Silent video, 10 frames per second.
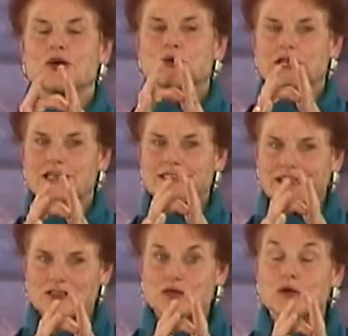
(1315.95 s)
we get
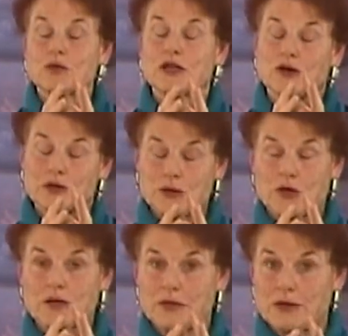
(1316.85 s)
down to where we only
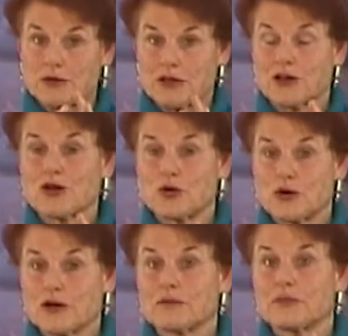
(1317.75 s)
want to be with our
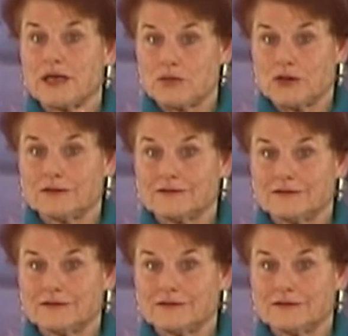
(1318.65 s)
core people,